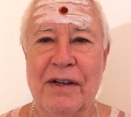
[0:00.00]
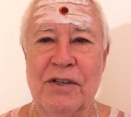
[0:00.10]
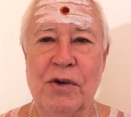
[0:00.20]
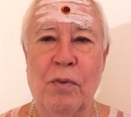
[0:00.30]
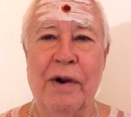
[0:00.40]

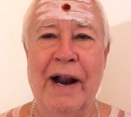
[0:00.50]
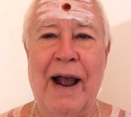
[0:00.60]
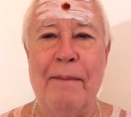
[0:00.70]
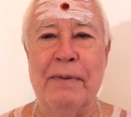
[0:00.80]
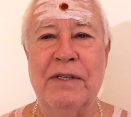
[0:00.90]
So what
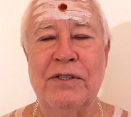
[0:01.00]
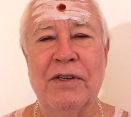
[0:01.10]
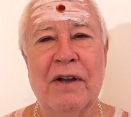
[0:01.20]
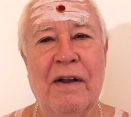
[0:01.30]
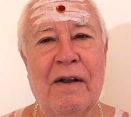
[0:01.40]

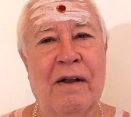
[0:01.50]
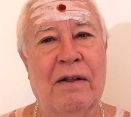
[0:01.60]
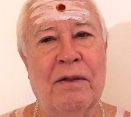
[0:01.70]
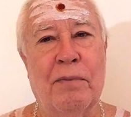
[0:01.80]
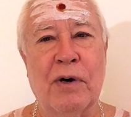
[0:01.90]
happens? A
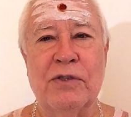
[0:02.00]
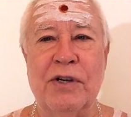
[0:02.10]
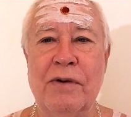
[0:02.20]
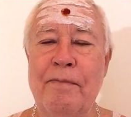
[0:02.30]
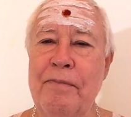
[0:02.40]

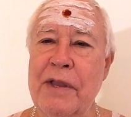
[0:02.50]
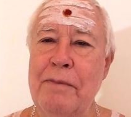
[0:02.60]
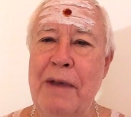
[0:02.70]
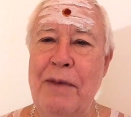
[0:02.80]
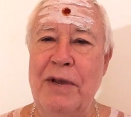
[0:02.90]
person
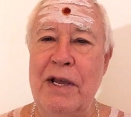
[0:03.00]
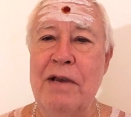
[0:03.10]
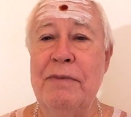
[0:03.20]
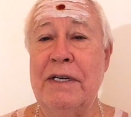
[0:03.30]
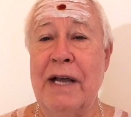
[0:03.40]
maybe
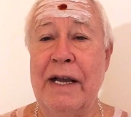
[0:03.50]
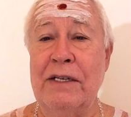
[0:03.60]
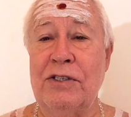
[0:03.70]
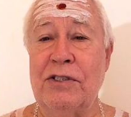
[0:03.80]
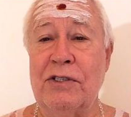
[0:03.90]

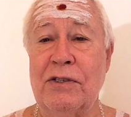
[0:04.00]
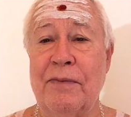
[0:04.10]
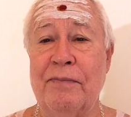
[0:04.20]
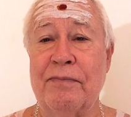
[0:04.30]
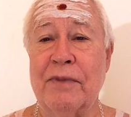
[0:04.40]
imitates
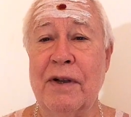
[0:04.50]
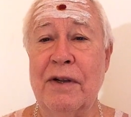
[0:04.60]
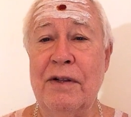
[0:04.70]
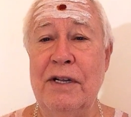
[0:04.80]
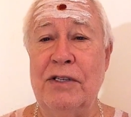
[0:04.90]

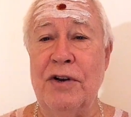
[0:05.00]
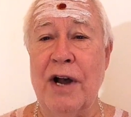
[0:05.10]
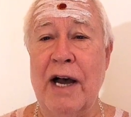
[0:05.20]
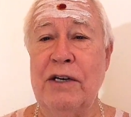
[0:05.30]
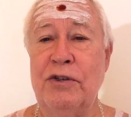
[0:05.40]
this
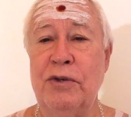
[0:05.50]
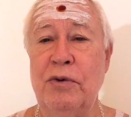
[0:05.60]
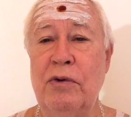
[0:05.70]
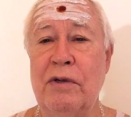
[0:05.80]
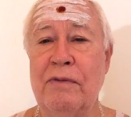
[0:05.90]

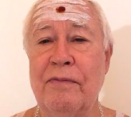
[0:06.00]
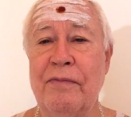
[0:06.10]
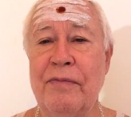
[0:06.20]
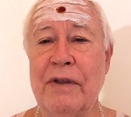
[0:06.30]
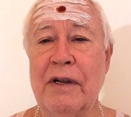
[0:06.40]
non-dual
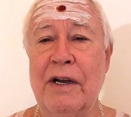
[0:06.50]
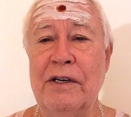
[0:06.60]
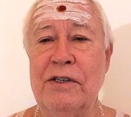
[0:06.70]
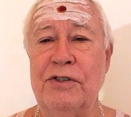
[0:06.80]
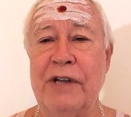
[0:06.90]

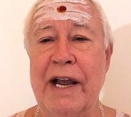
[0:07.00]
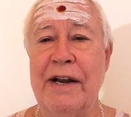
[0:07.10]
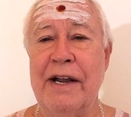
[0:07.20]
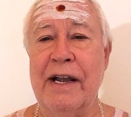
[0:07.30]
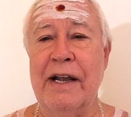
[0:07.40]

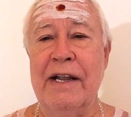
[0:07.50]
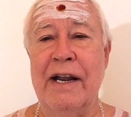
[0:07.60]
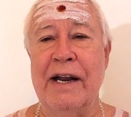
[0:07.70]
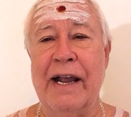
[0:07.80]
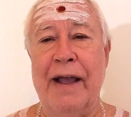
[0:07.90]
understanding, and
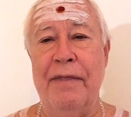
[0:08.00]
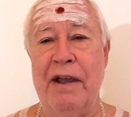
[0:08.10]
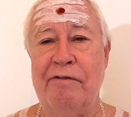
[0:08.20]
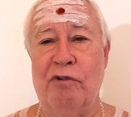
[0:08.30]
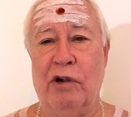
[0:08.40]
then again
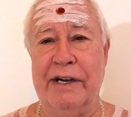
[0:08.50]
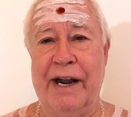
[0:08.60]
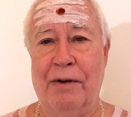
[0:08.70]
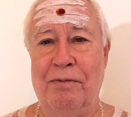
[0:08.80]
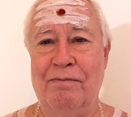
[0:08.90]
they fall
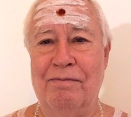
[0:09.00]
down.